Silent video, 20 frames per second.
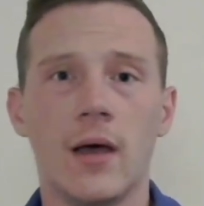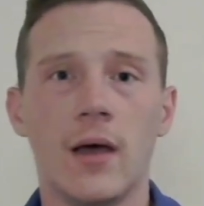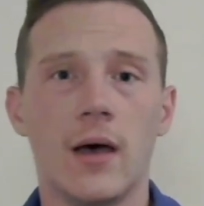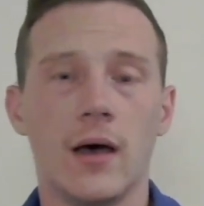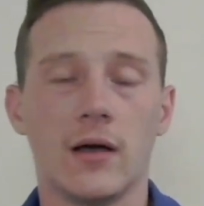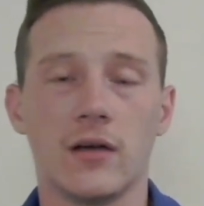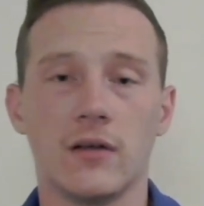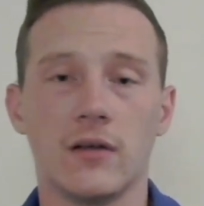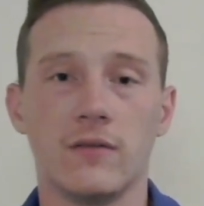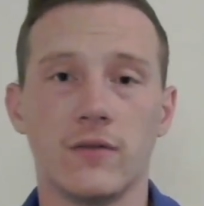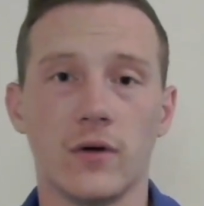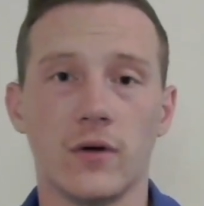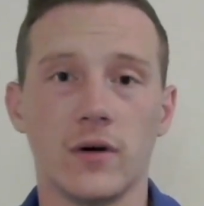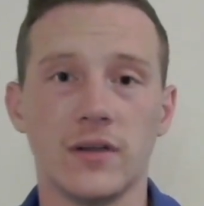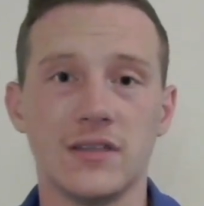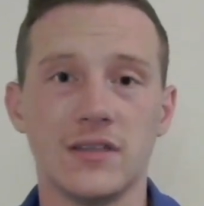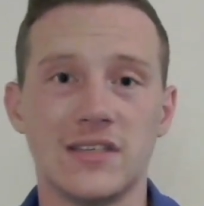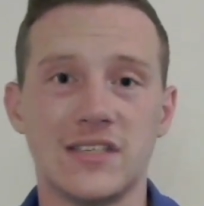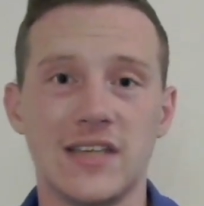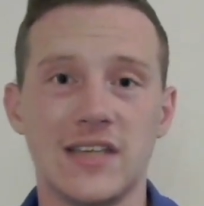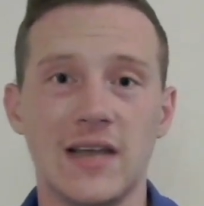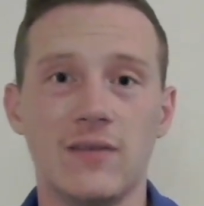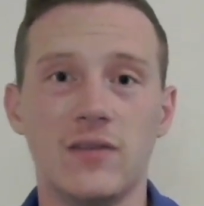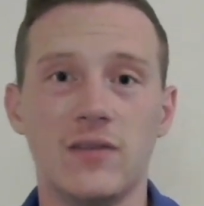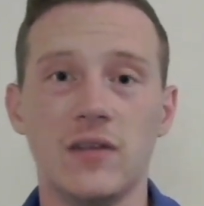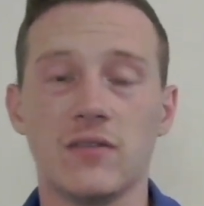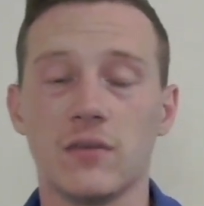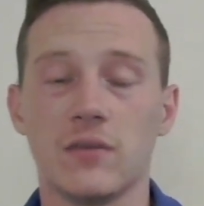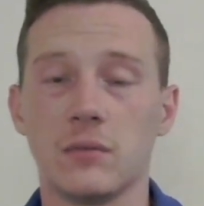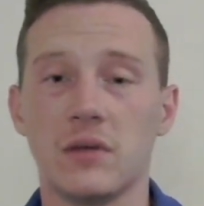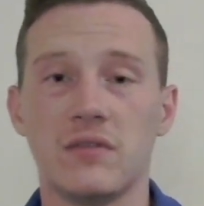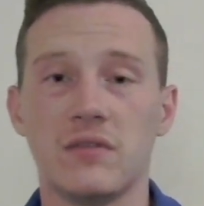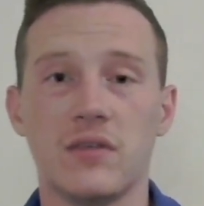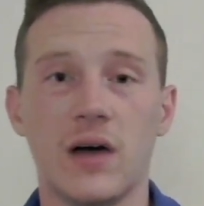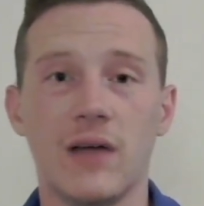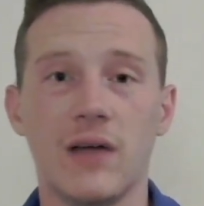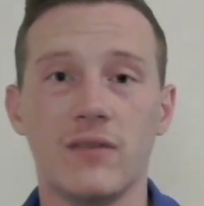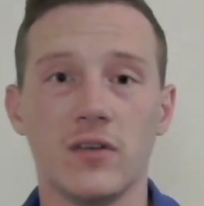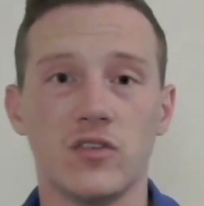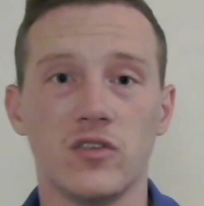a converted safety from the
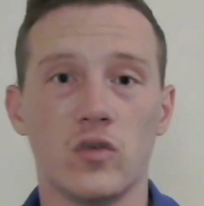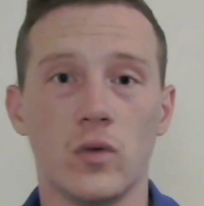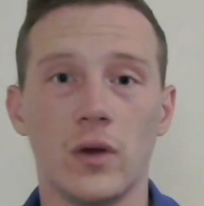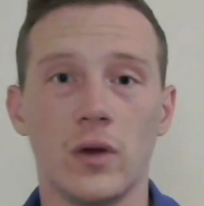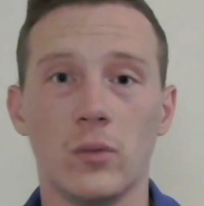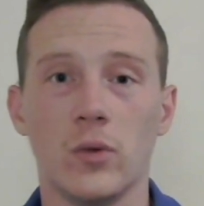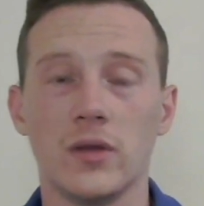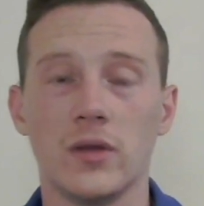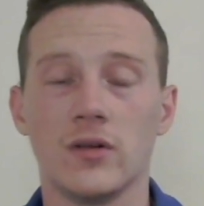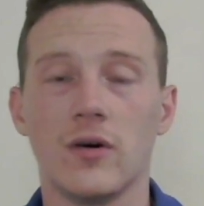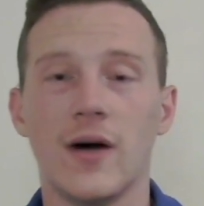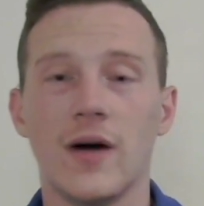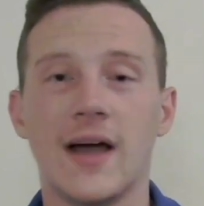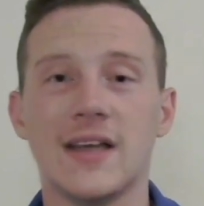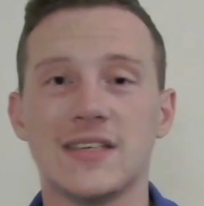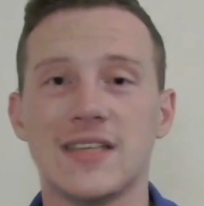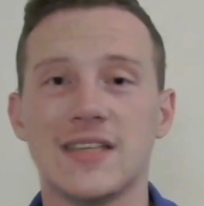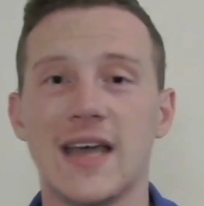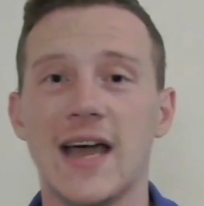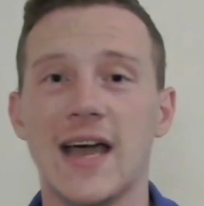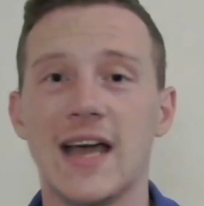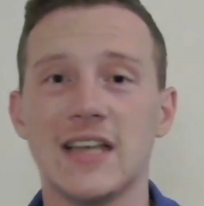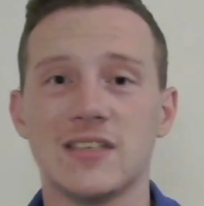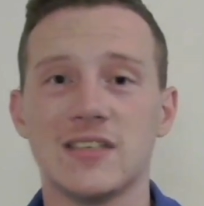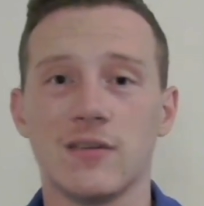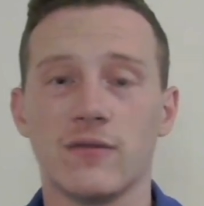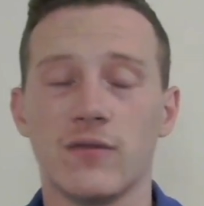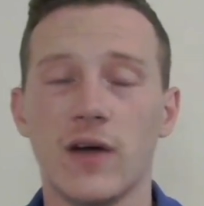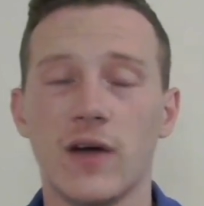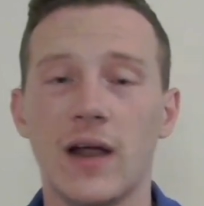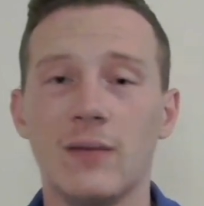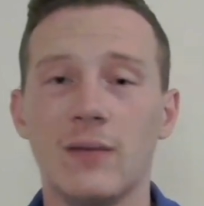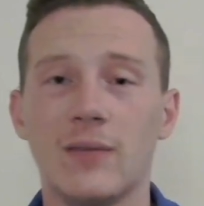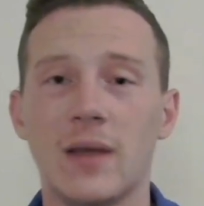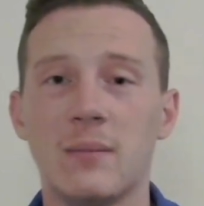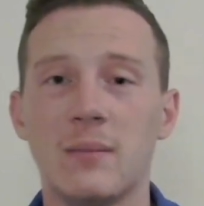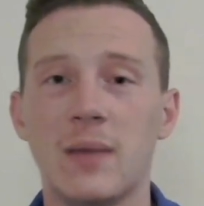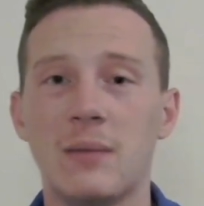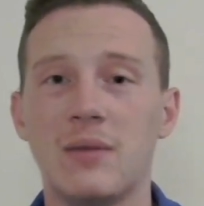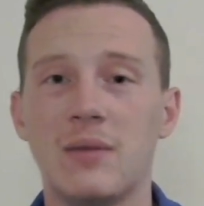Flyville 21 class that has a frame
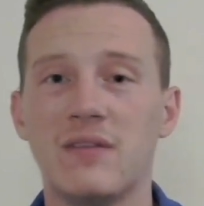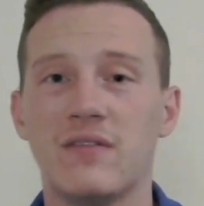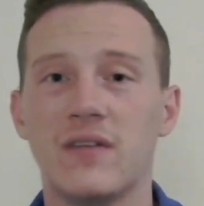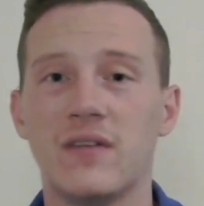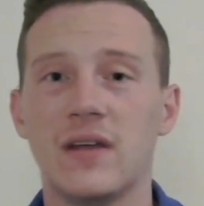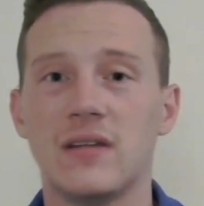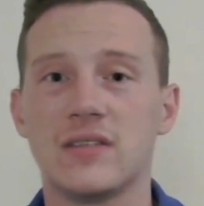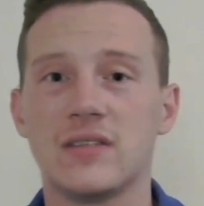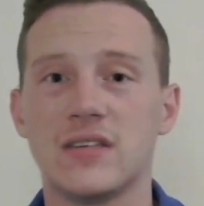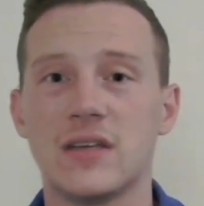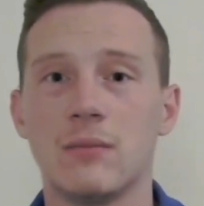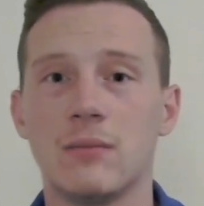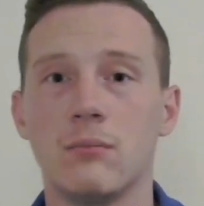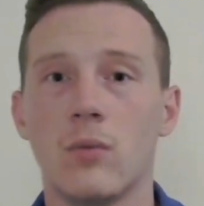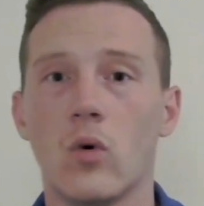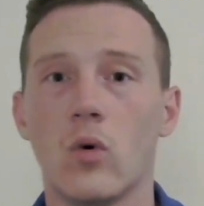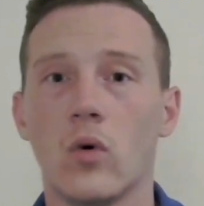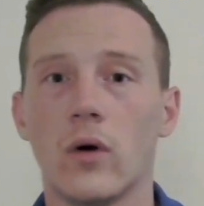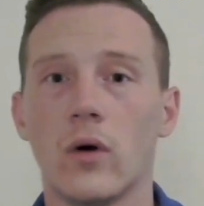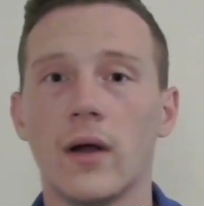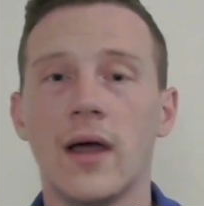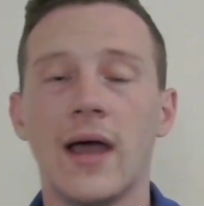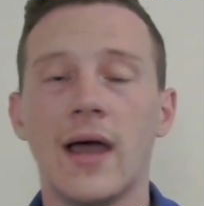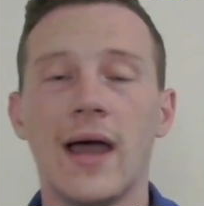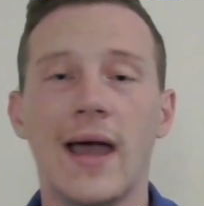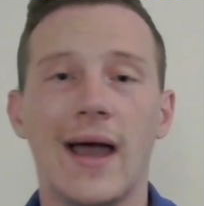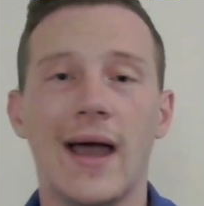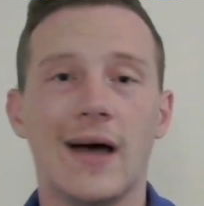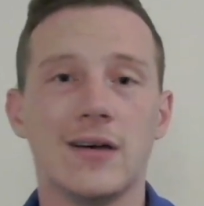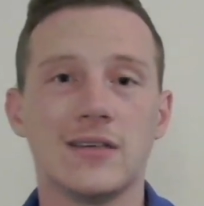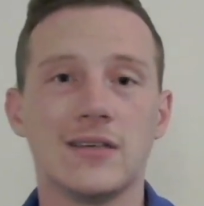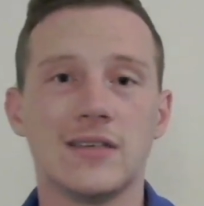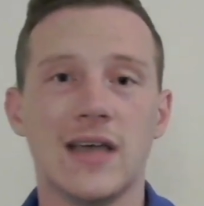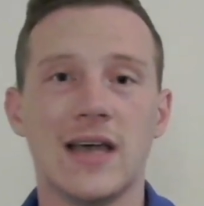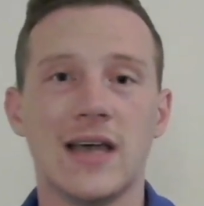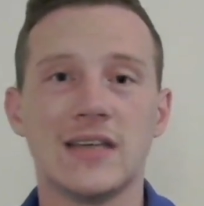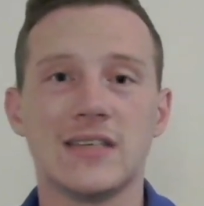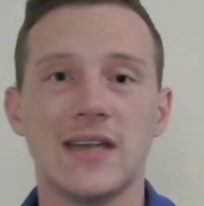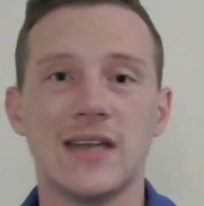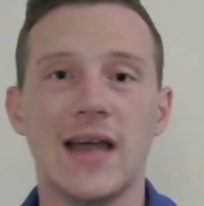that maybe fits him more as,
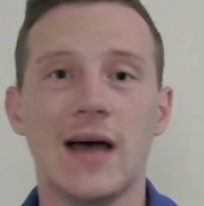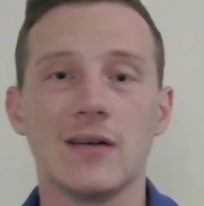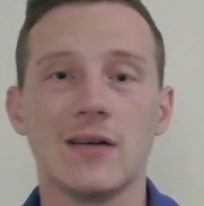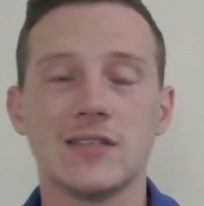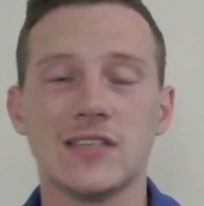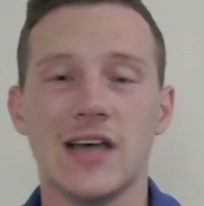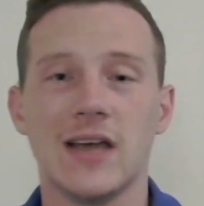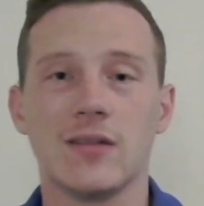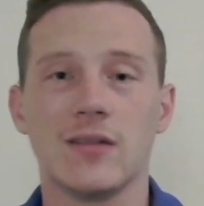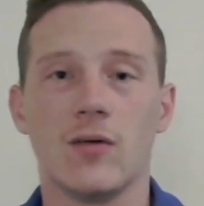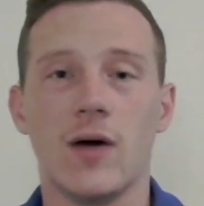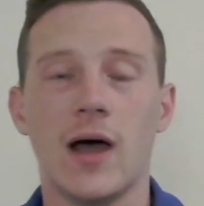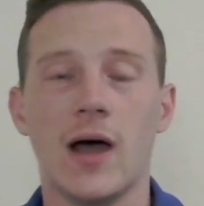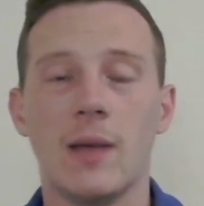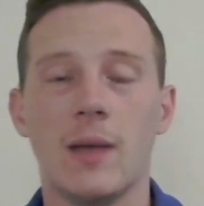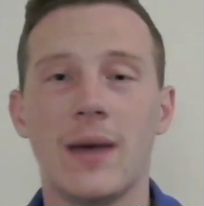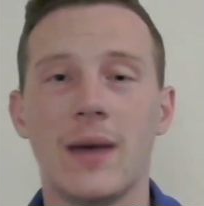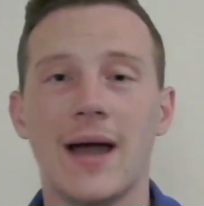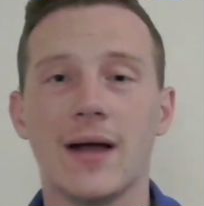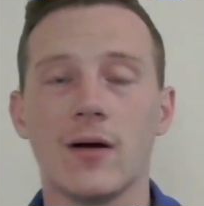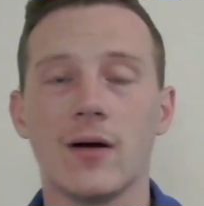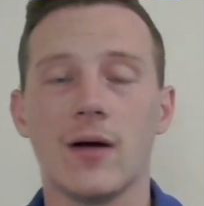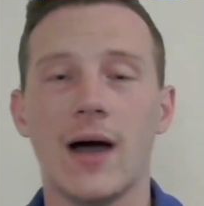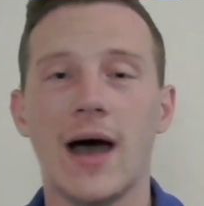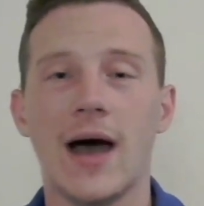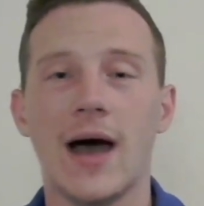as an outside linebacker